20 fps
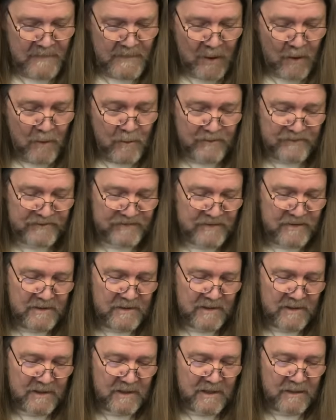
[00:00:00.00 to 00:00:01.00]
Oh, see,
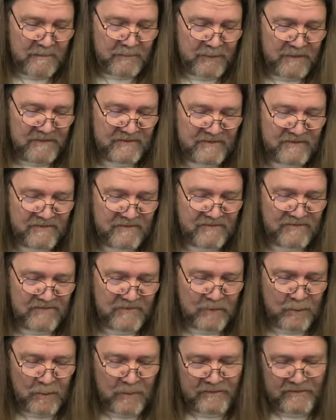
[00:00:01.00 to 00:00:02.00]
I got a Princess of
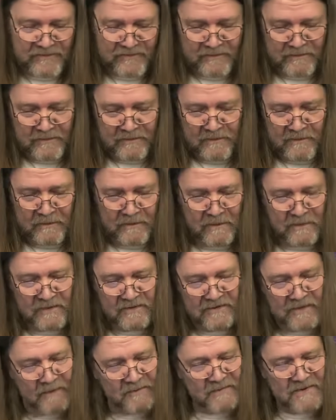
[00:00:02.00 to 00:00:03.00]
Swords.
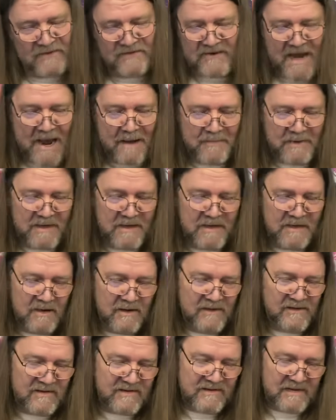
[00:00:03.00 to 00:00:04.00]
Something's happening here.
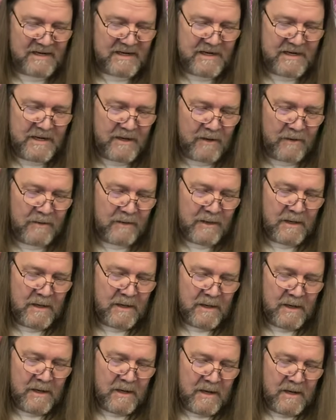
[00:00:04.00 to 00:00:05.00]
Is this Leo?
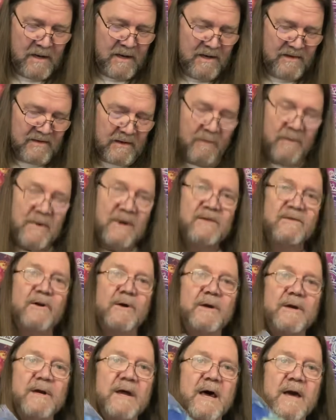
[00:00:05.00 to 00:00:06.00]
Somebody's
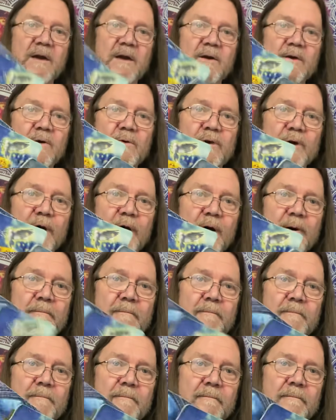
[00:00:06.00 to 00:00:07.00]
looking at a new cup.
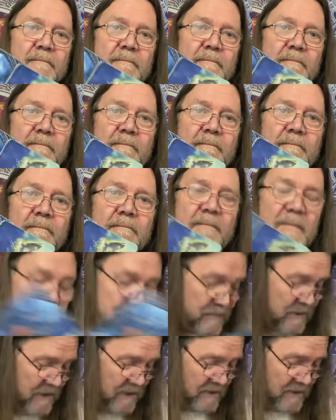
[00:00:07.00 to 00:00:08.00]
There's
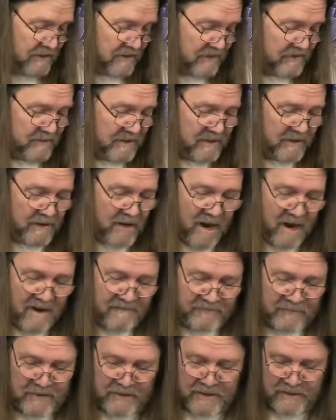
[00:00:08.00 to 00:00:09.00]
been a, there's been an
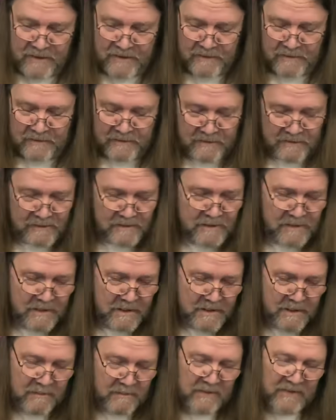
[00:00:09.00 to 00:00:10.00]
offer here,
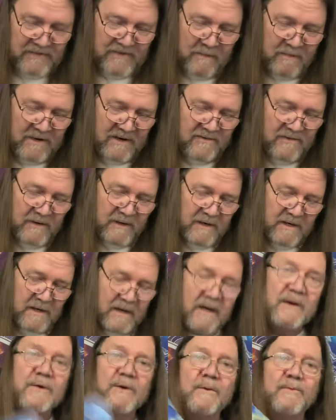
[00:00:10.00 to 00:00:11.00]
but somebody's looking
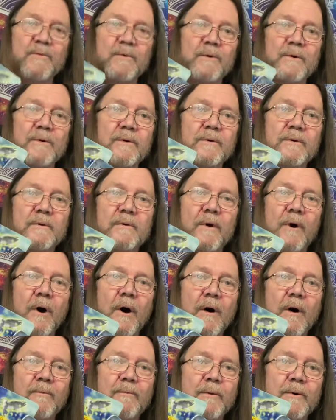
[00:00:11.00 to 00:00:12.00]
at a different
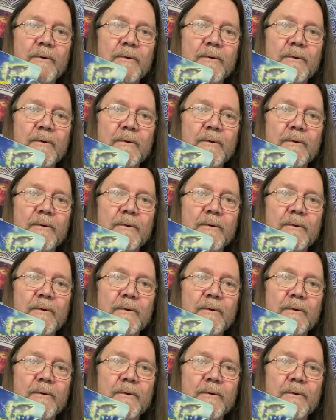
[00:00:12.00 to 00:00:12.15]
offer.